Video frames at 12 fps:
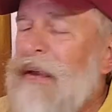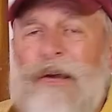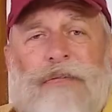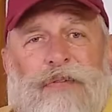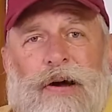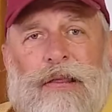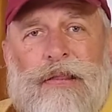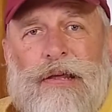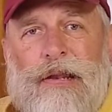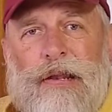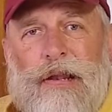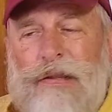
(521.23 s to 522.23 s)
If I
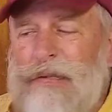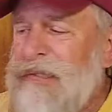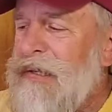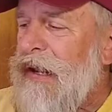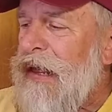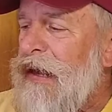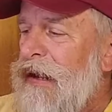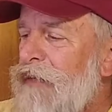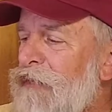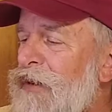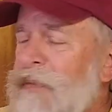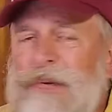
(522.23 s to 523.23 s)
let it sit at
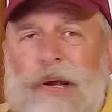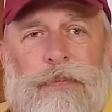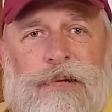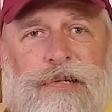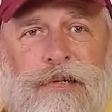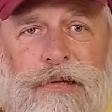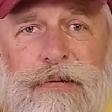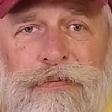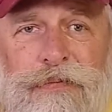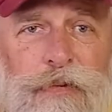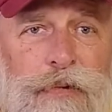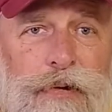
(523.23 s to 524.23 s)
room temperature
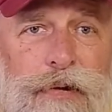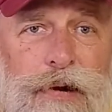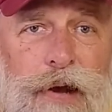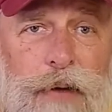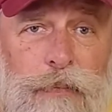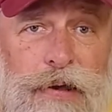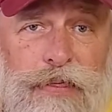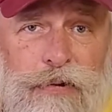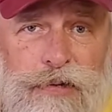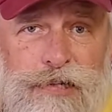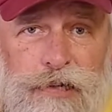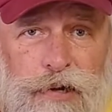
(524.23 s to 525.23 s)
for a month
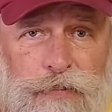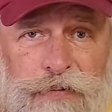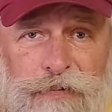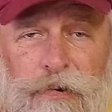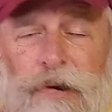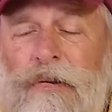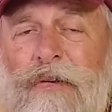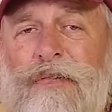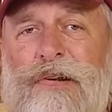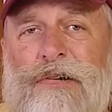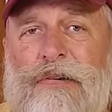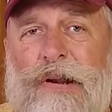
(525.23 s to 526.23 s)
or so before I
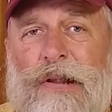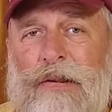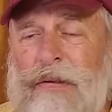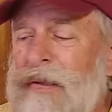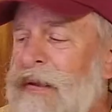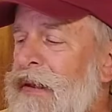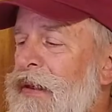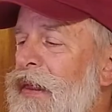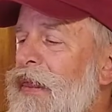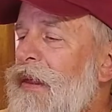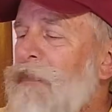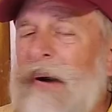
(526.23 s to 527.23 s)
refrigerate it,
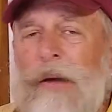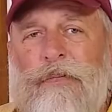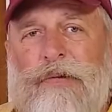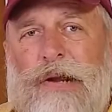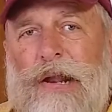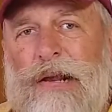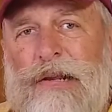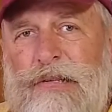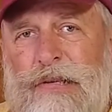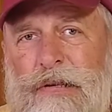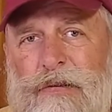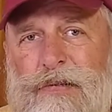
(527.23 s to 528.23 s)
the pomegranate
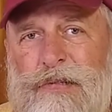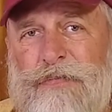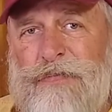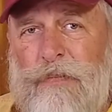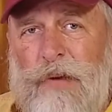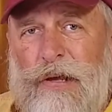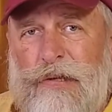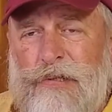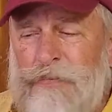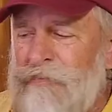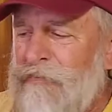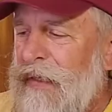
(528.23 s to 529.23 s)
continues to ferment,
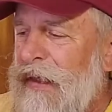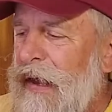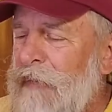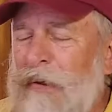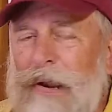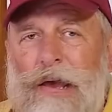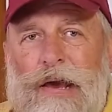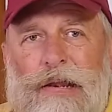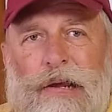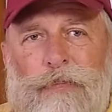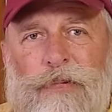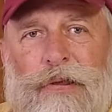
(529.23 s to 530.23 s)
and what I end
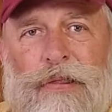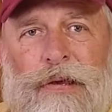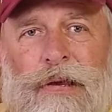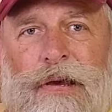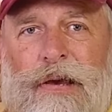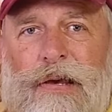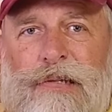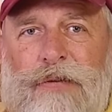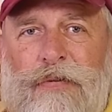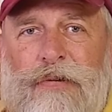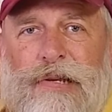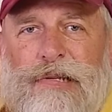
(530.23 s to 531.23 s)
up with is a
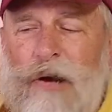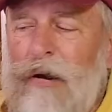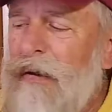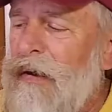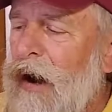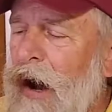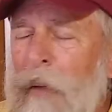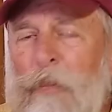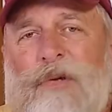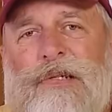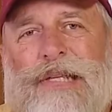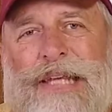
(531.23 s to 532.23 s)
very tart,
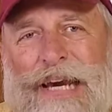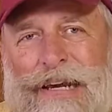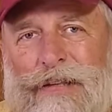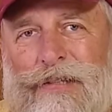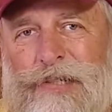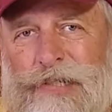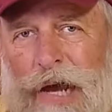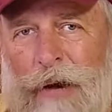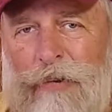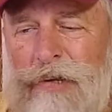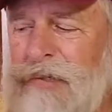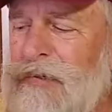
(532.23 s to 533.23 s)
almost kettle
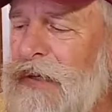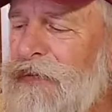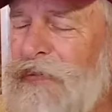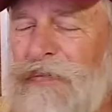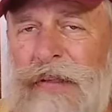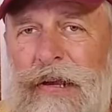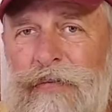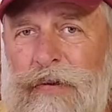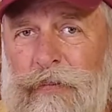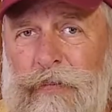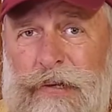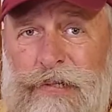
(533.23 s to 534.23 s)
sour sort of a
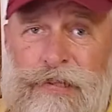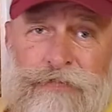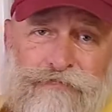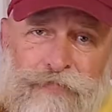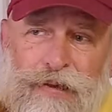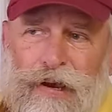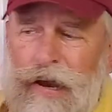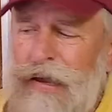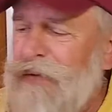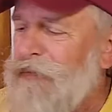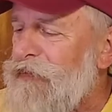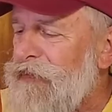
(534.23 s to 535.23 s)
flavor, which
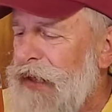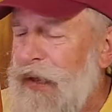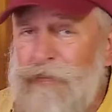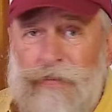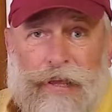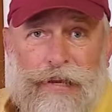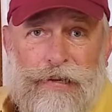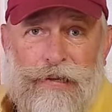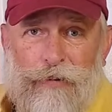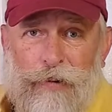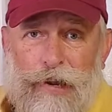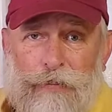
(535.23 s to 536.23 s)
I am
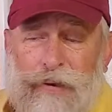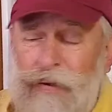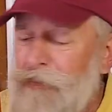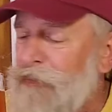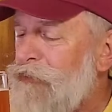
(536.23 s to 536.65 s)
liking quite a bit.